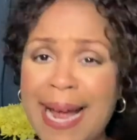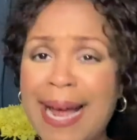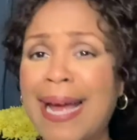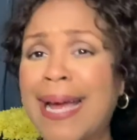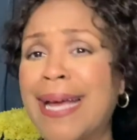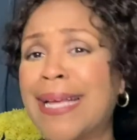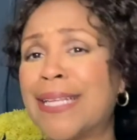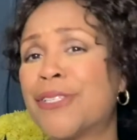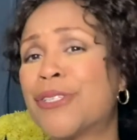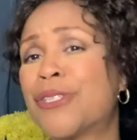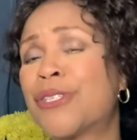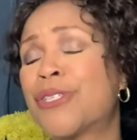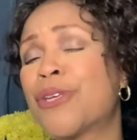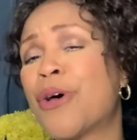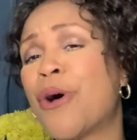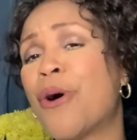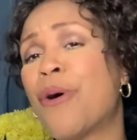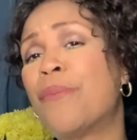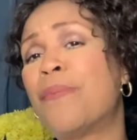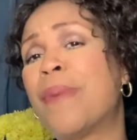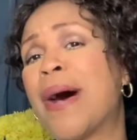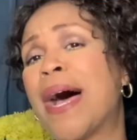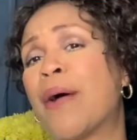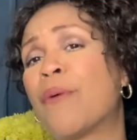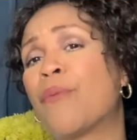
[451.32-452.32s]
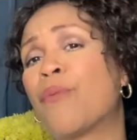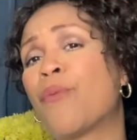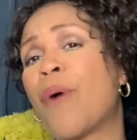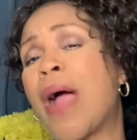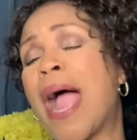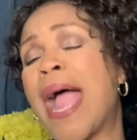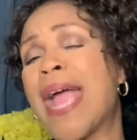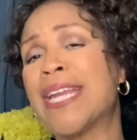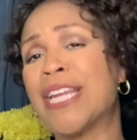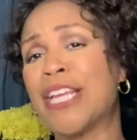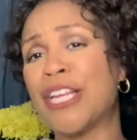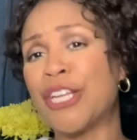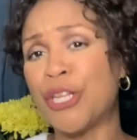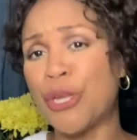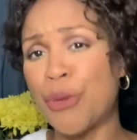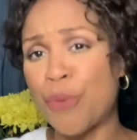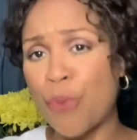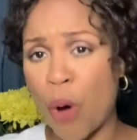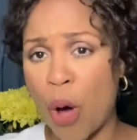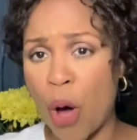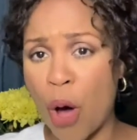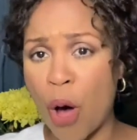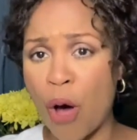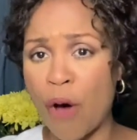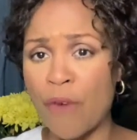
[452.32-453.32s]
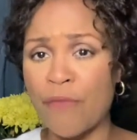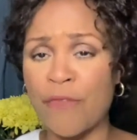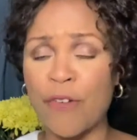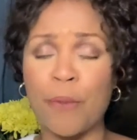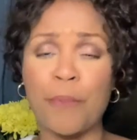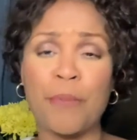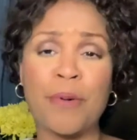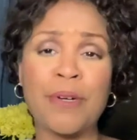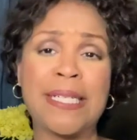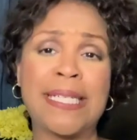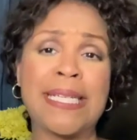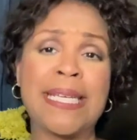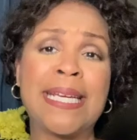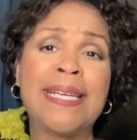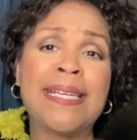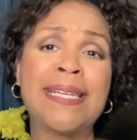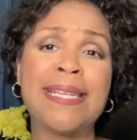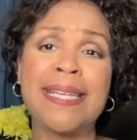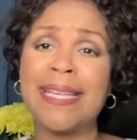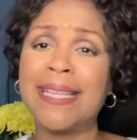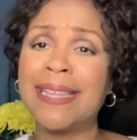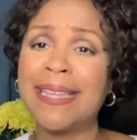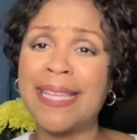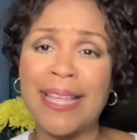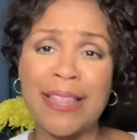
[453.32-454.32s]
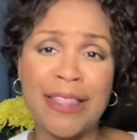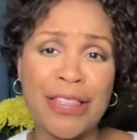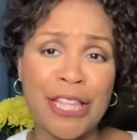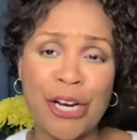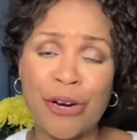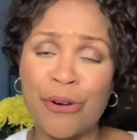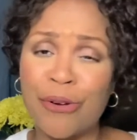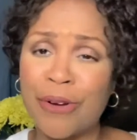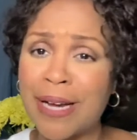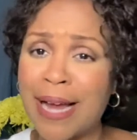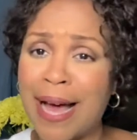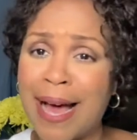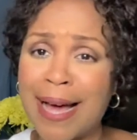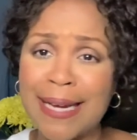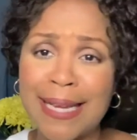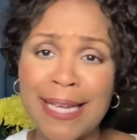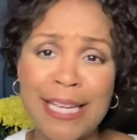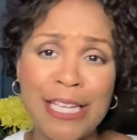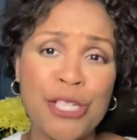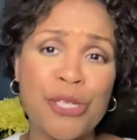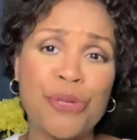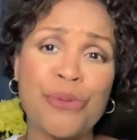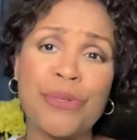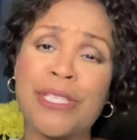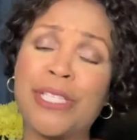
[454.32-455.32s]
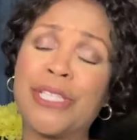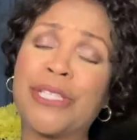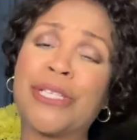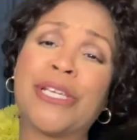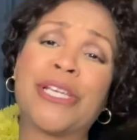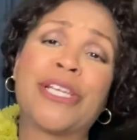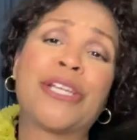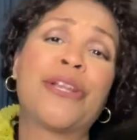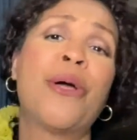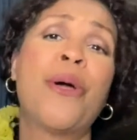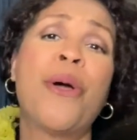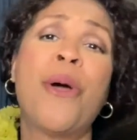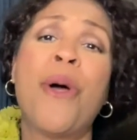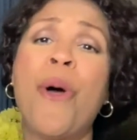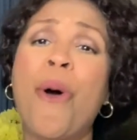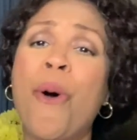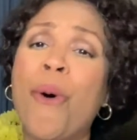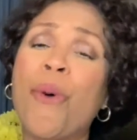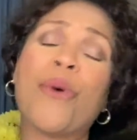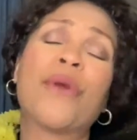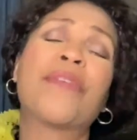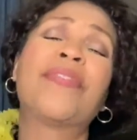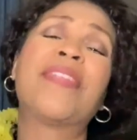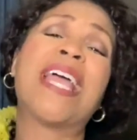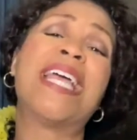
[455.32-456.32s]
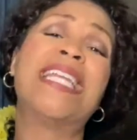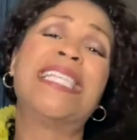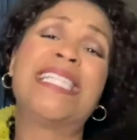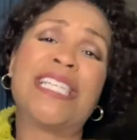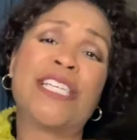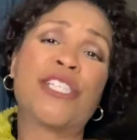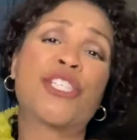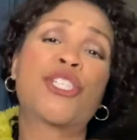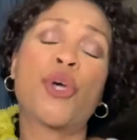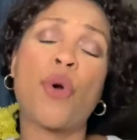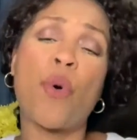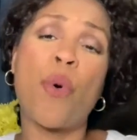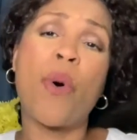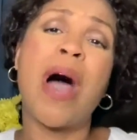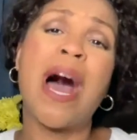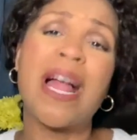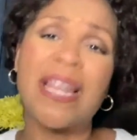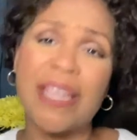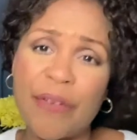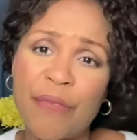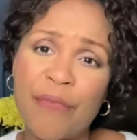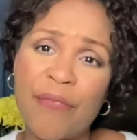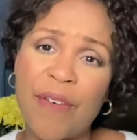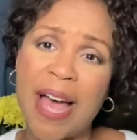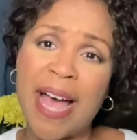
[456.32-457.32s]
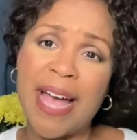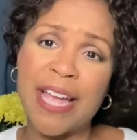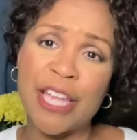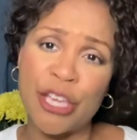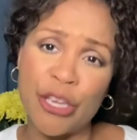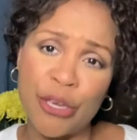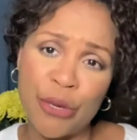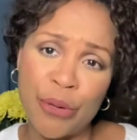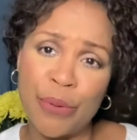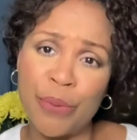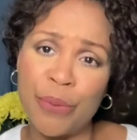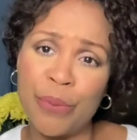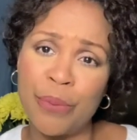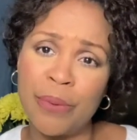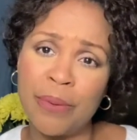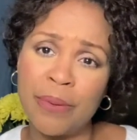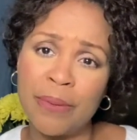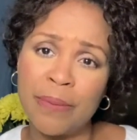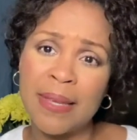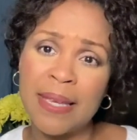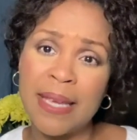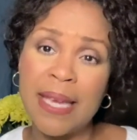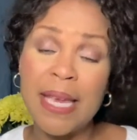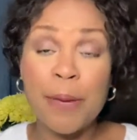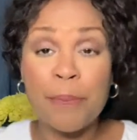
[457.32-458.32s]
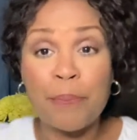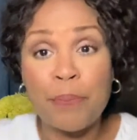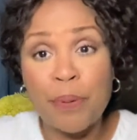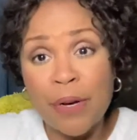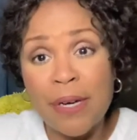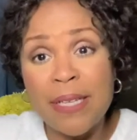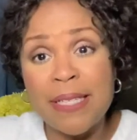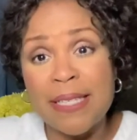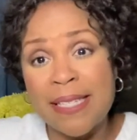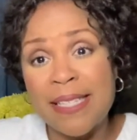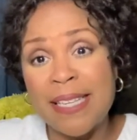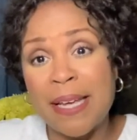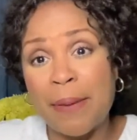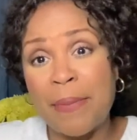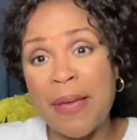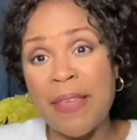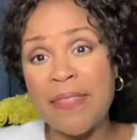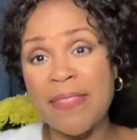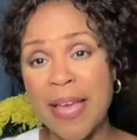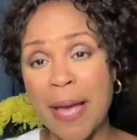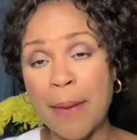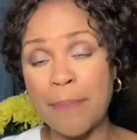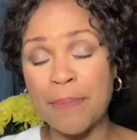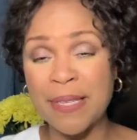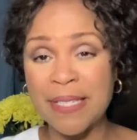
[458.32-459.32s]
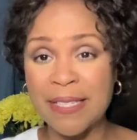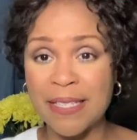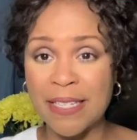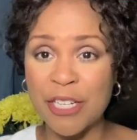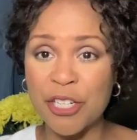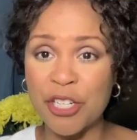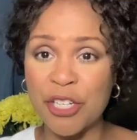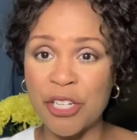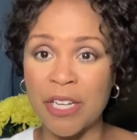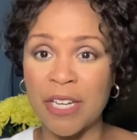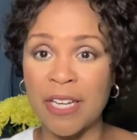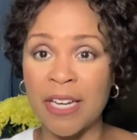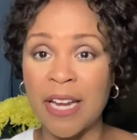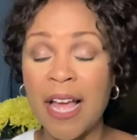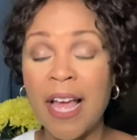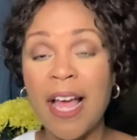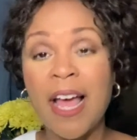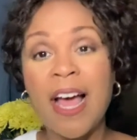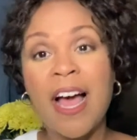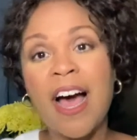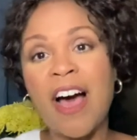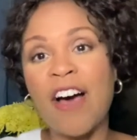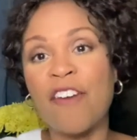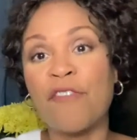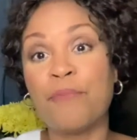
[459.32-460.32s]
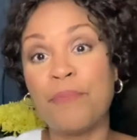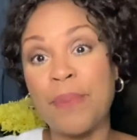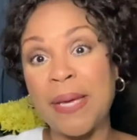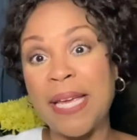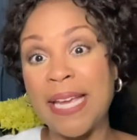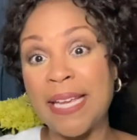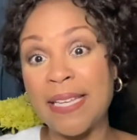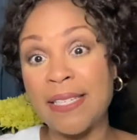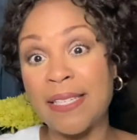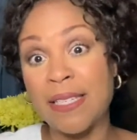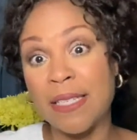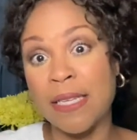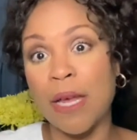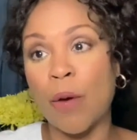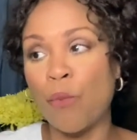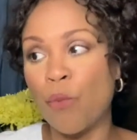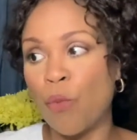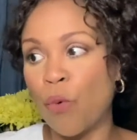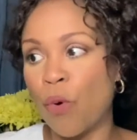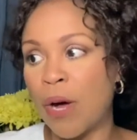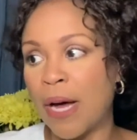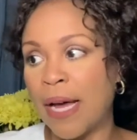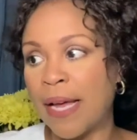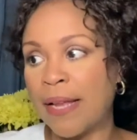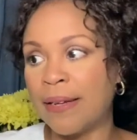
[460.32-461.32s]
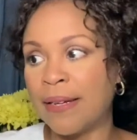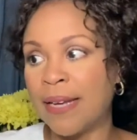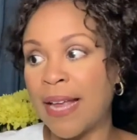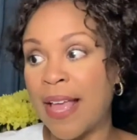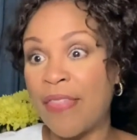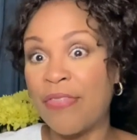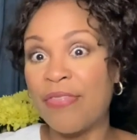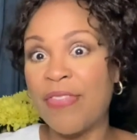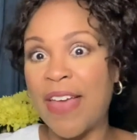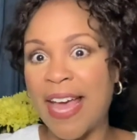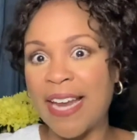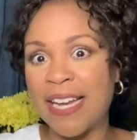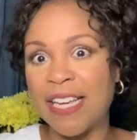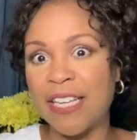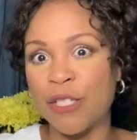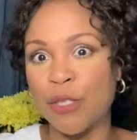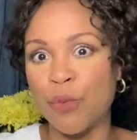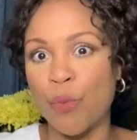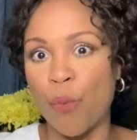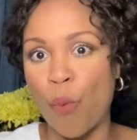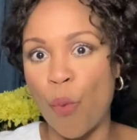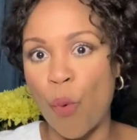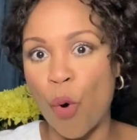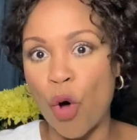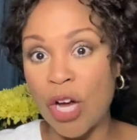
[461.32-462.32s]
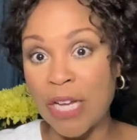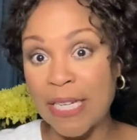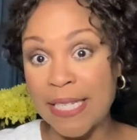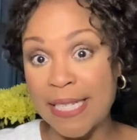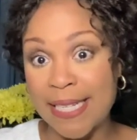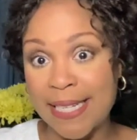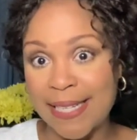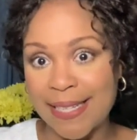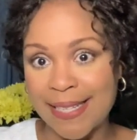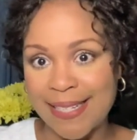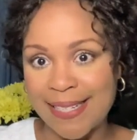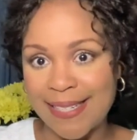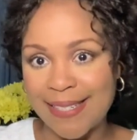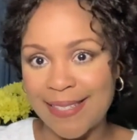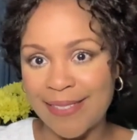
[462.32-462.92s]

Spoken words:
And so by writing you off or pretending that they're not interested or they disqualify you, it puts them in that position of being someone that is wanted.